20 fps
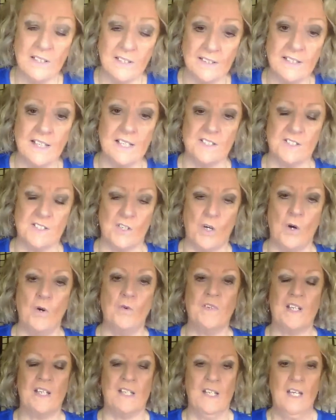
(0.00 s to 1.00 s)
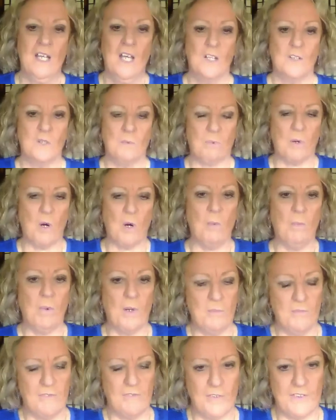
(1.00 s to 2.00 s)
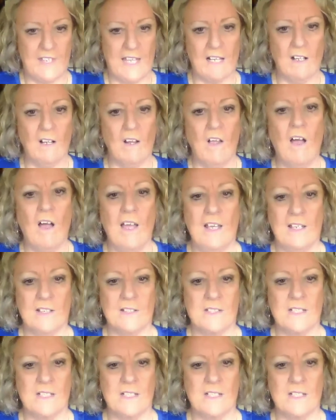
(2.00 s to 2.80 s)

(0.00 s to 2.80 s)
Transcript: that they're solving the problem for their client.